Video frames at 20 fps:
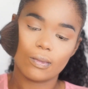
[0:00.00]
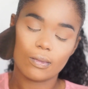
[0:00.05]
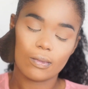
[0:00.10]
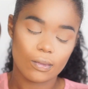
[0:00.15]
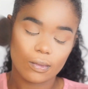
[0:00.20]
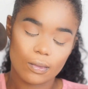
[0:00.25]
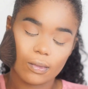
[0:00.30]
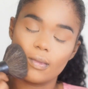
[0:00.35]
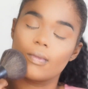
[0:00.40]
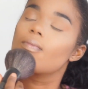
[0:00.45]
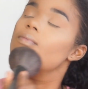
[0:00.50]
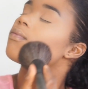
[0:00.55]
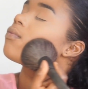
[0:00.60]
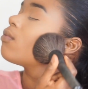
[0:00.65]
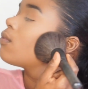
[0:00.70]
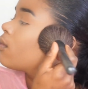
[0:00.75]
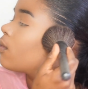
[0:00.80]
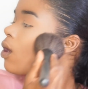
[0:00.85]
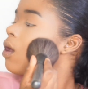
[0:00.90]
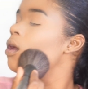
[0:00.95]
Then
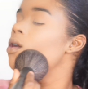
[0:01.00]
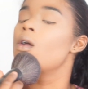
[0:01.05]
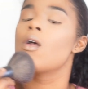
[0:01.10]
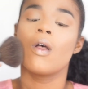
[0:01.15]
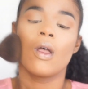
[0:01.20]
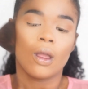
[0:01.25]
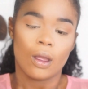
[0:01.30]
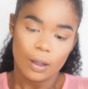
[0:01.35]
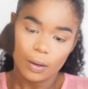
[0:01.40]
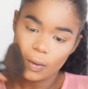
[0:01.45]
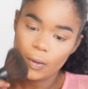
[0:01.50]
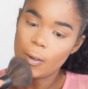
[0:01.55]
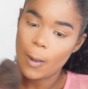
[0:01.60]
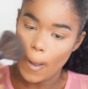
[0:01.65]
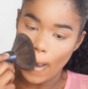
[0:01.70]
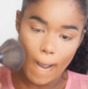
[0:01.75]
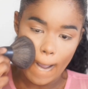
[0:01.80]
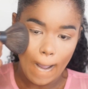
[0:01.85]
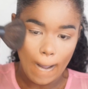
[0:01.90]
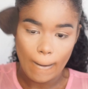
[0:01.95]
blend, blend, blend for
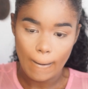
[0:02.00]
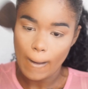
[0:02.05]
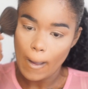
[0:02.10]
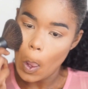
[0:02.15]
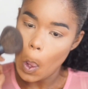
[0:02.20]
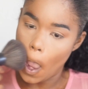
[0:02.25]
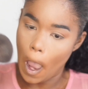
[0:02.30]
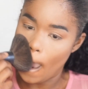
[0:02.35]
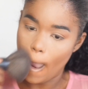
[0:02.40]
your life.